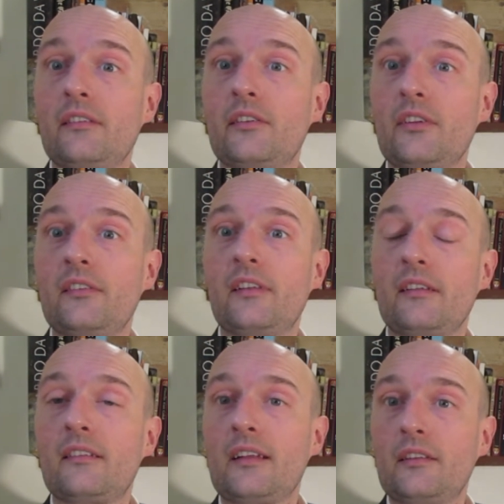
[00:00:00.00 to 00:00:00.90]
So there's
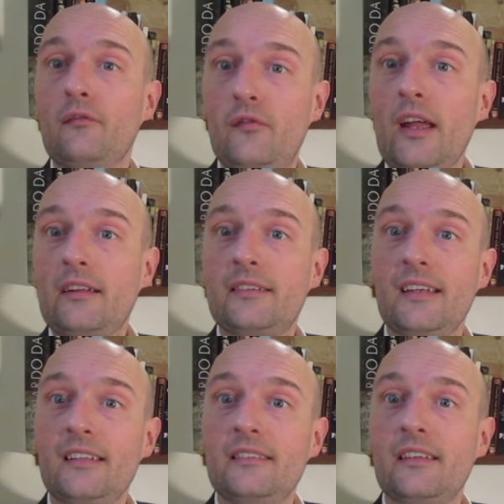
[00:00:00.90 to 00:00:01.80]
things like the V I
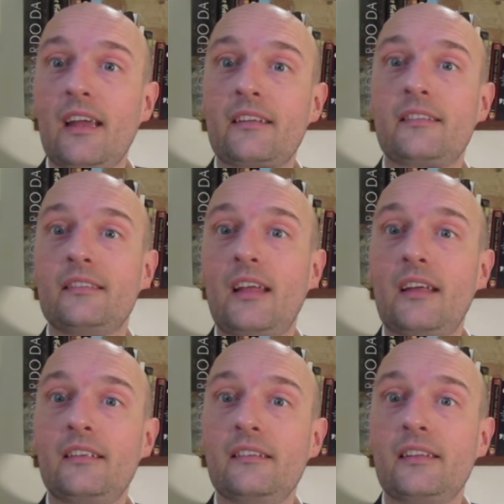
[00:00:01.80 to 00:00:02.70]
X index, and
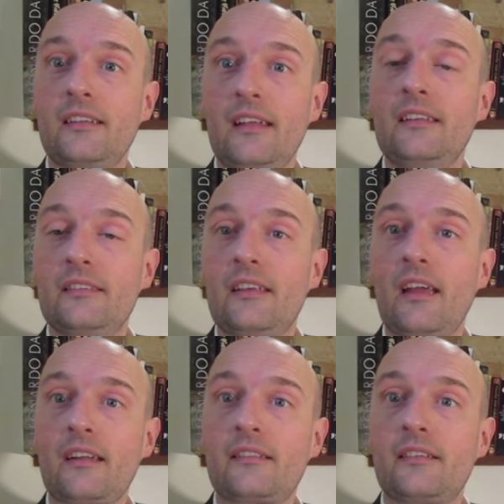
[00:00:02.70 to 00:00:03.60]
that is an
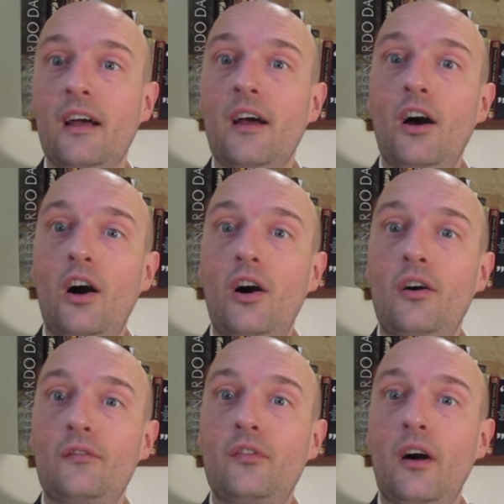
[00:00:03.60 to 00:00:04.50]
index
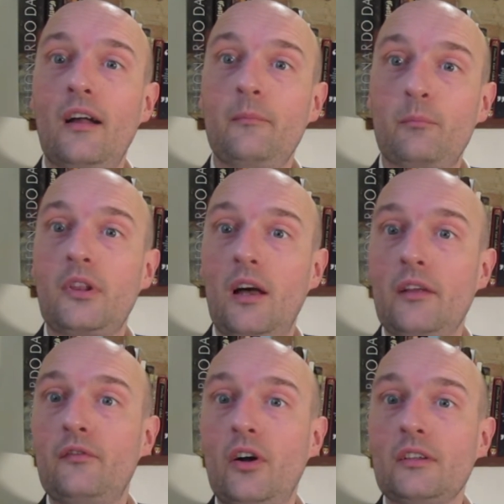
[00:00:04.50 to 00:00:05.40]
of
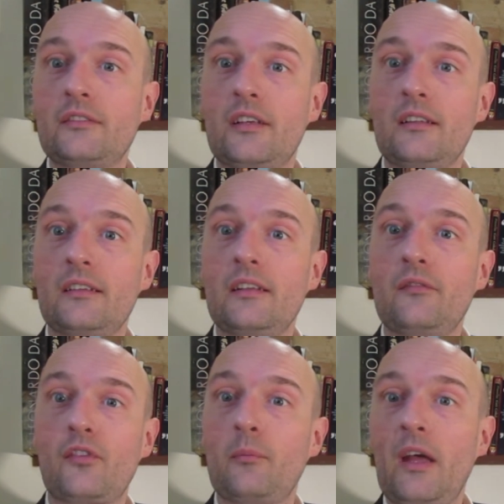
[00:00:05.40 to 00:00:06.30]
implied volatility
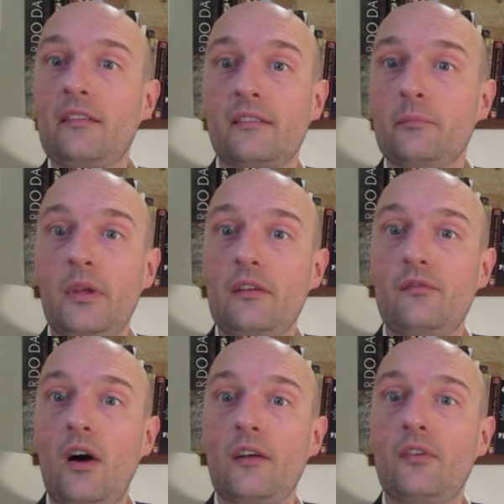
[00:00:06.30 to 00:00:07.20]
from S and P
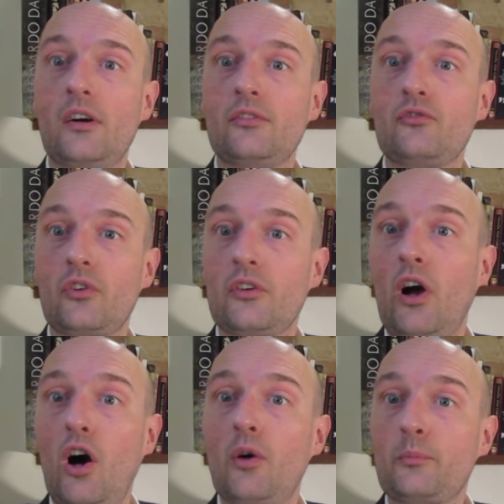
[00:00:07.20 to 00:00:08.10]
five hundred
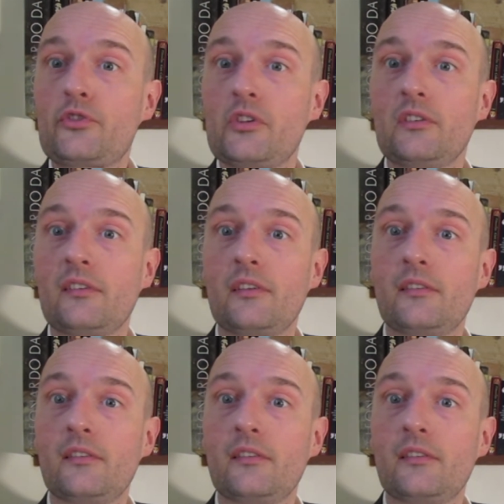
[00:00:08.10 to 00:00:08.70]
options.